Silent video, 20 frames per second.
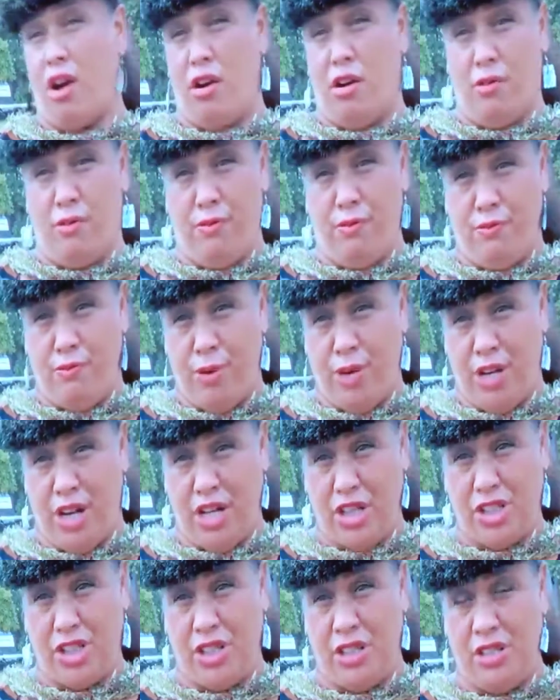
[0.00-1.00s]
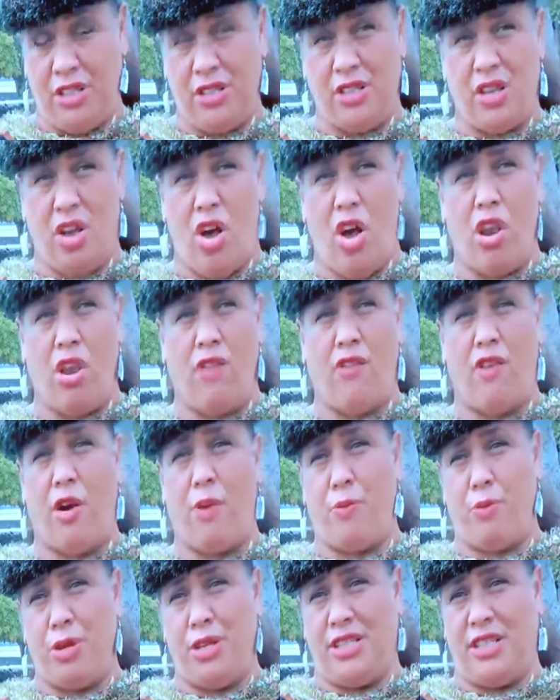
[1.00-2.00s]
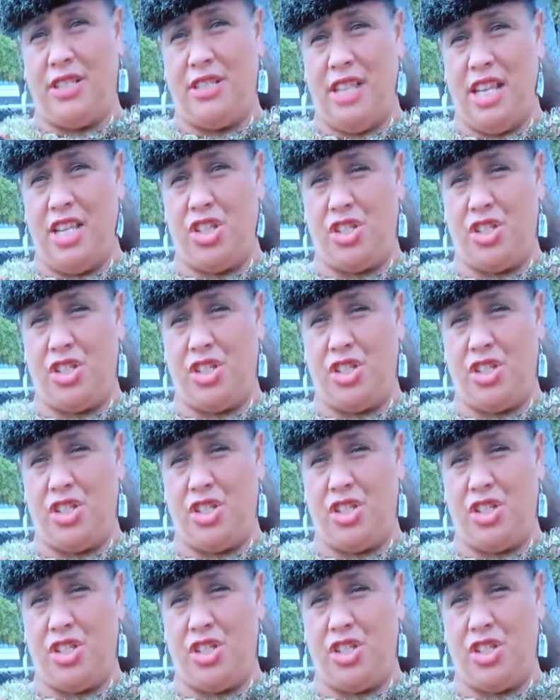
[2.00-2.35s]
So that's like drinking maybe 2 cups or 3 cups